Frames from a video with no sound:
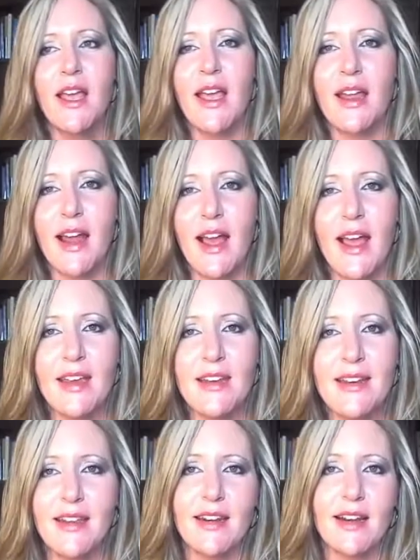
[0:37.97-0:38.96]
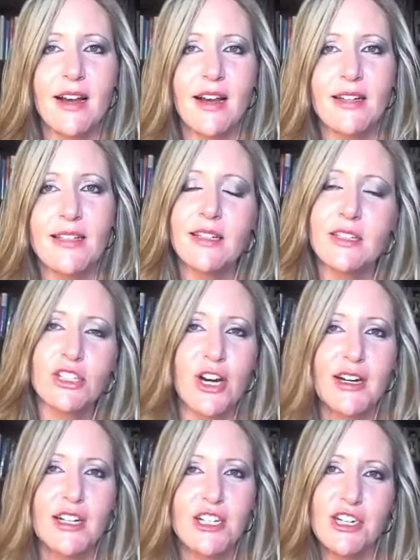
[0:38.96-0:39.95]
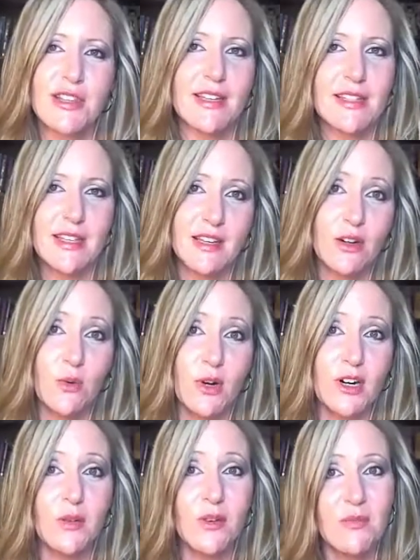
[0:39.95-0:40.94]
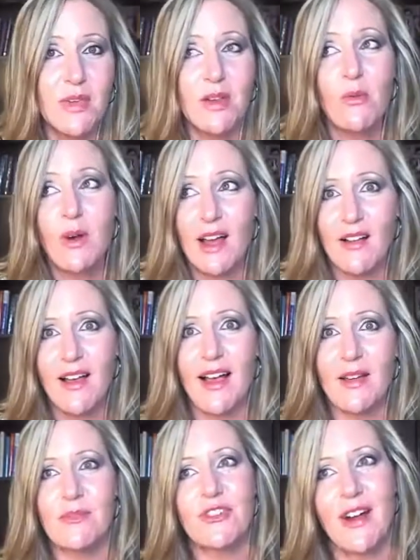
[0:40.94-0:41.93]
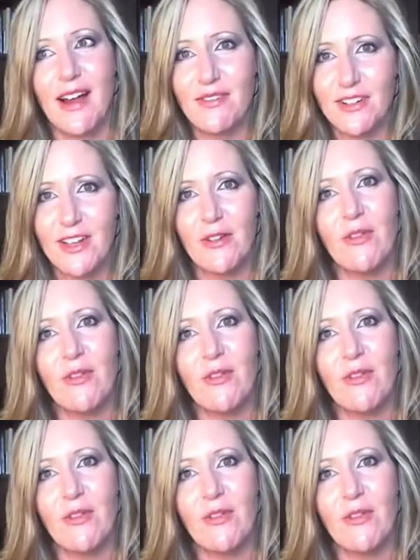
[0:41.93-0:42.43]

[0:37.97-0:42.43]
and I need a content strategy that's going to work with me while I'm traveling,